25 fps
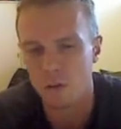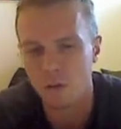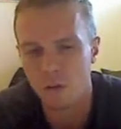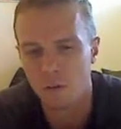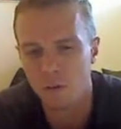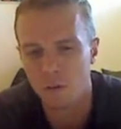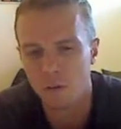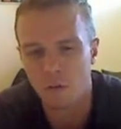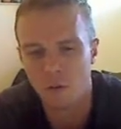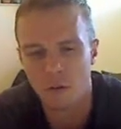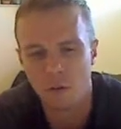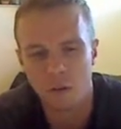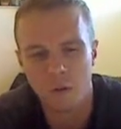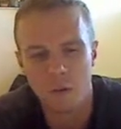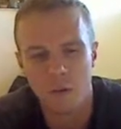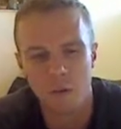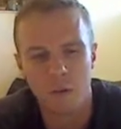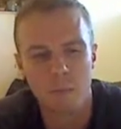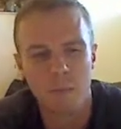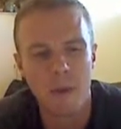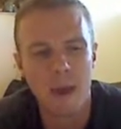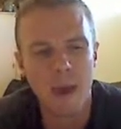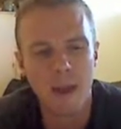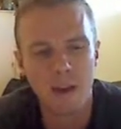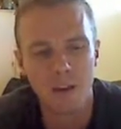sort of the
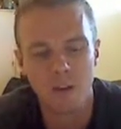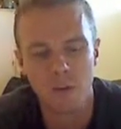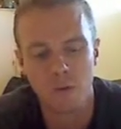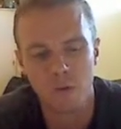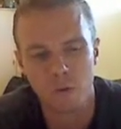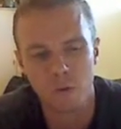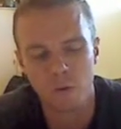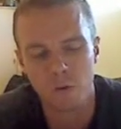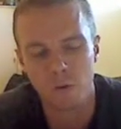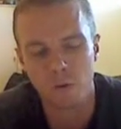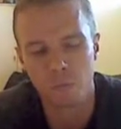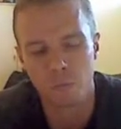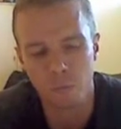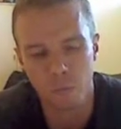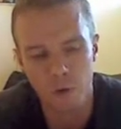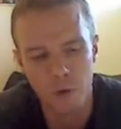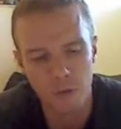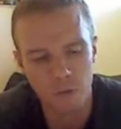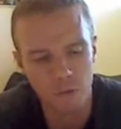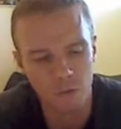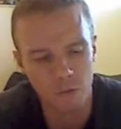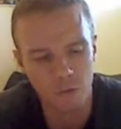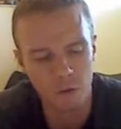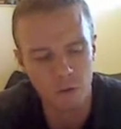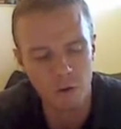patterns across
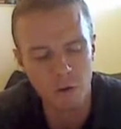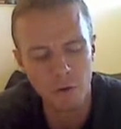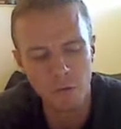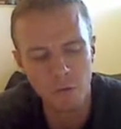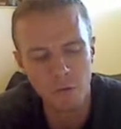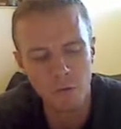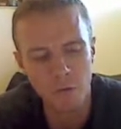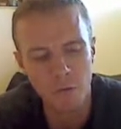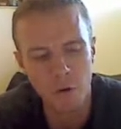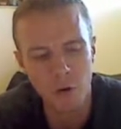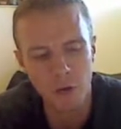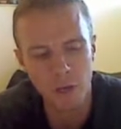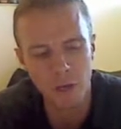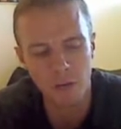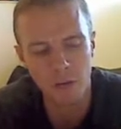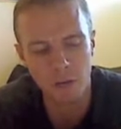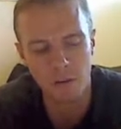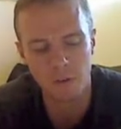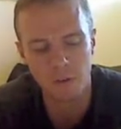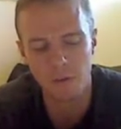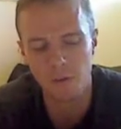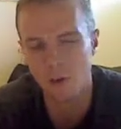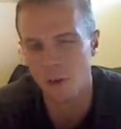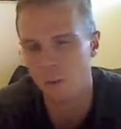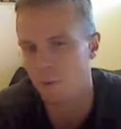breaches, and I was finding
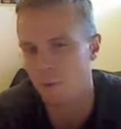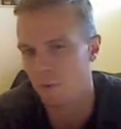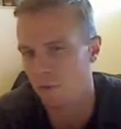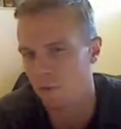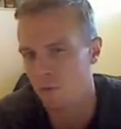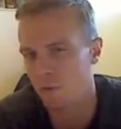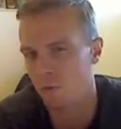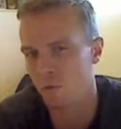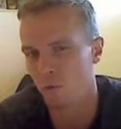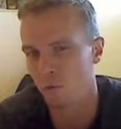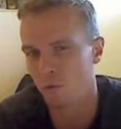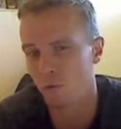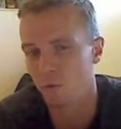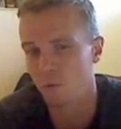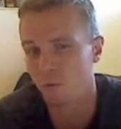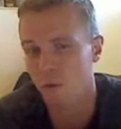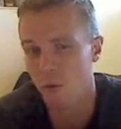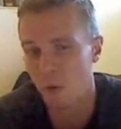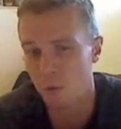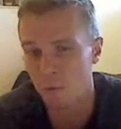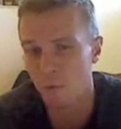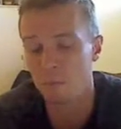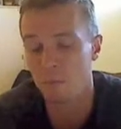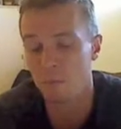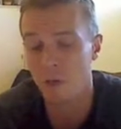the same individuals
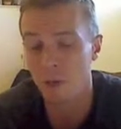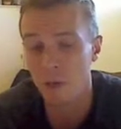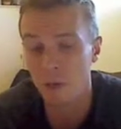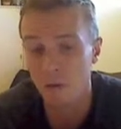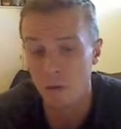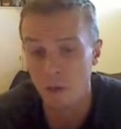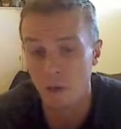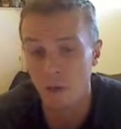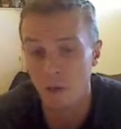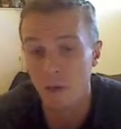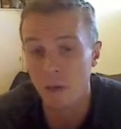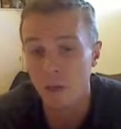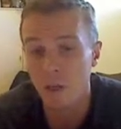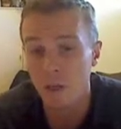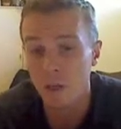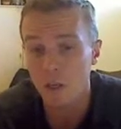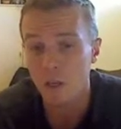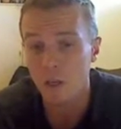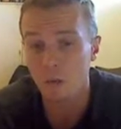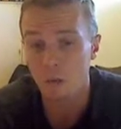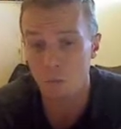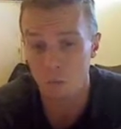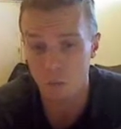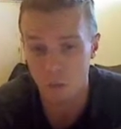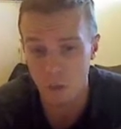kept appearing
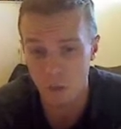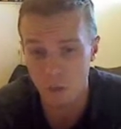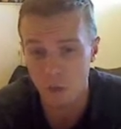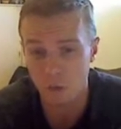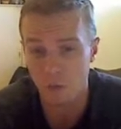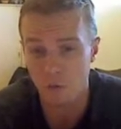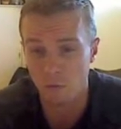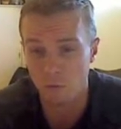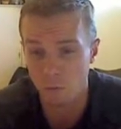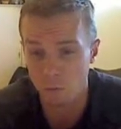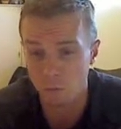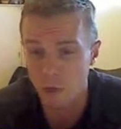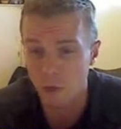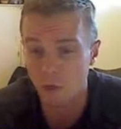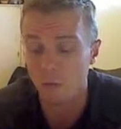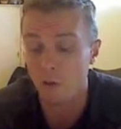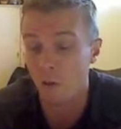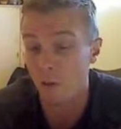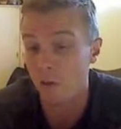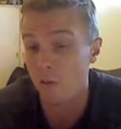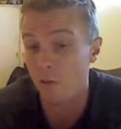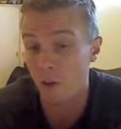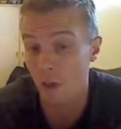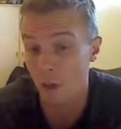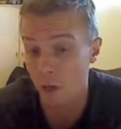breach after breach, so
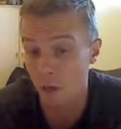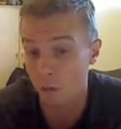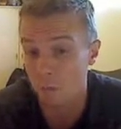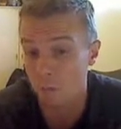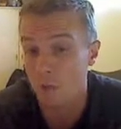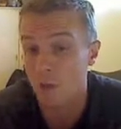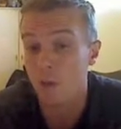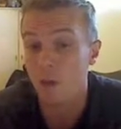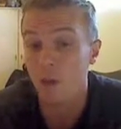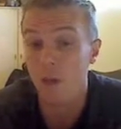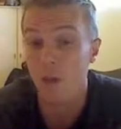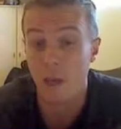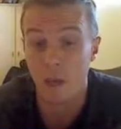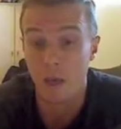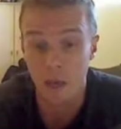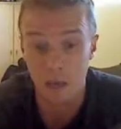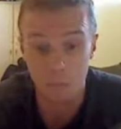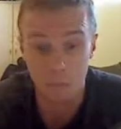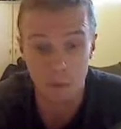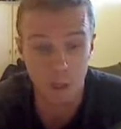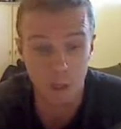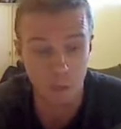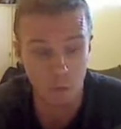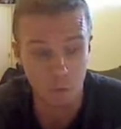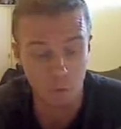the same
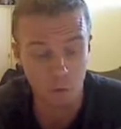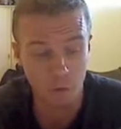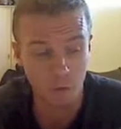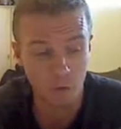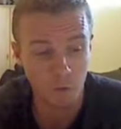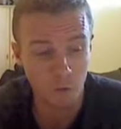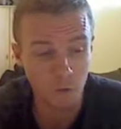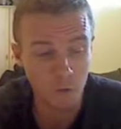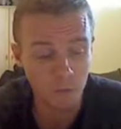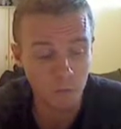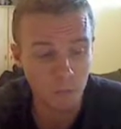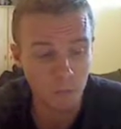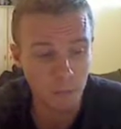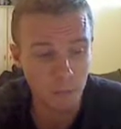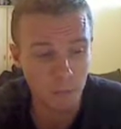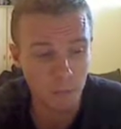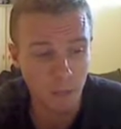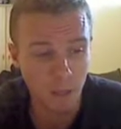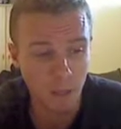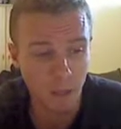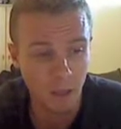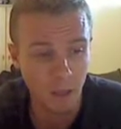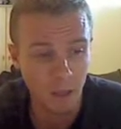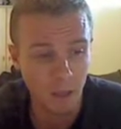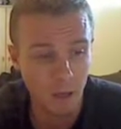email addresses,
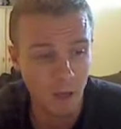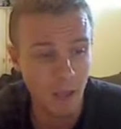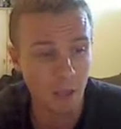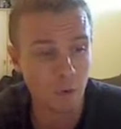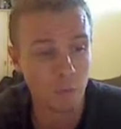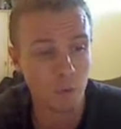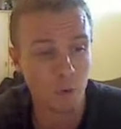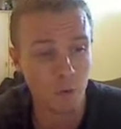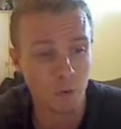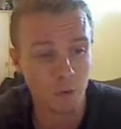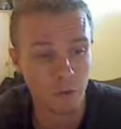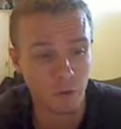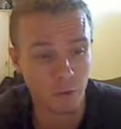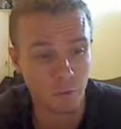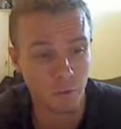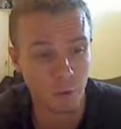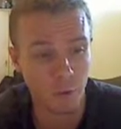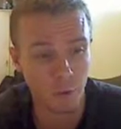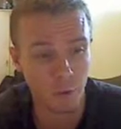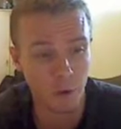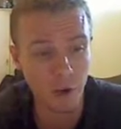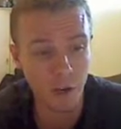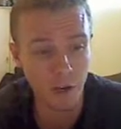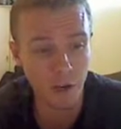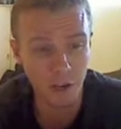and as per some of my
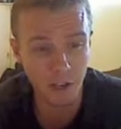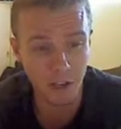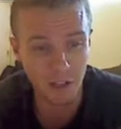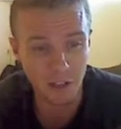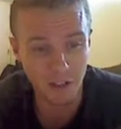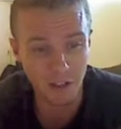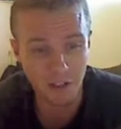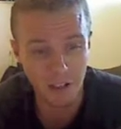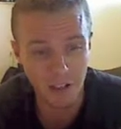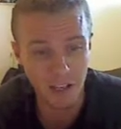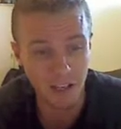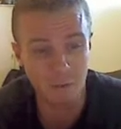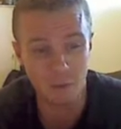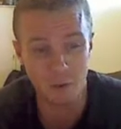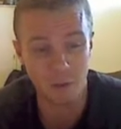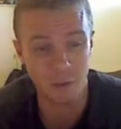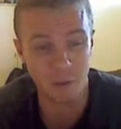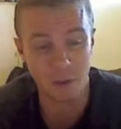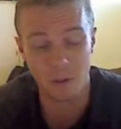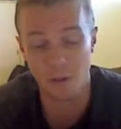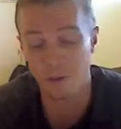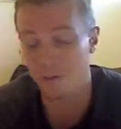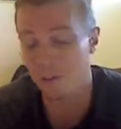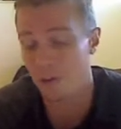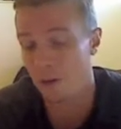writing,
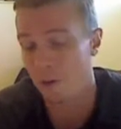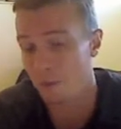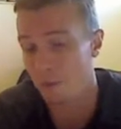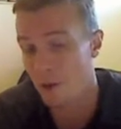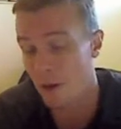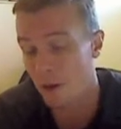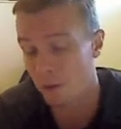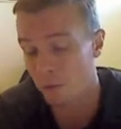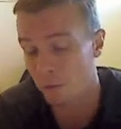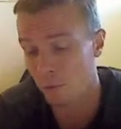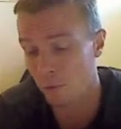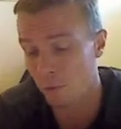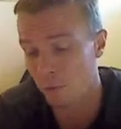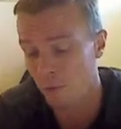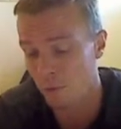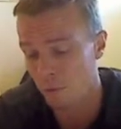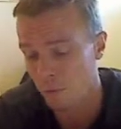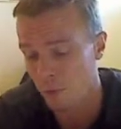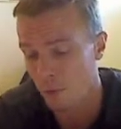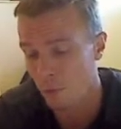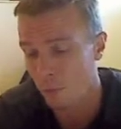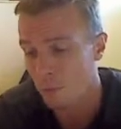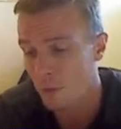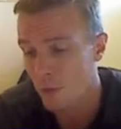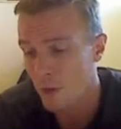inevitably the same passwords as
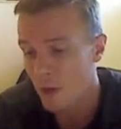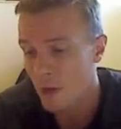well.